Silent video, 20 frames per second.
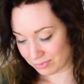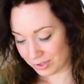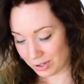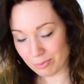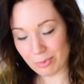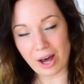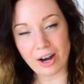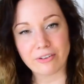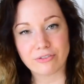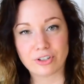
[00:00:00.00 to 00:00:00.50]

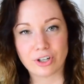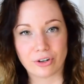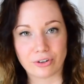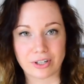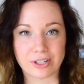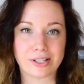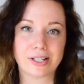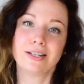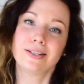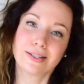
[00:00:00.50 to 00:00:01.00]
you might have
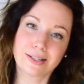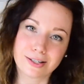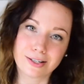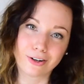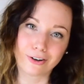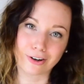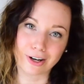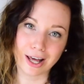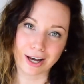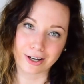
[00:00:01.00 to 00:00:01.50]
noticed it
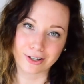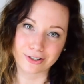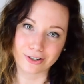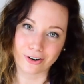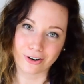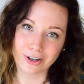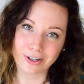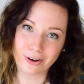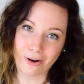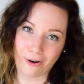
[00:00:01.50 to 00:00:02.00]
doesn't look like a
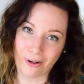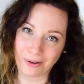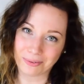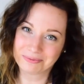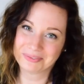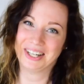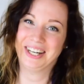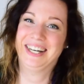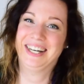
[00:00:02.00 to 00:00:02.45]
dog at all.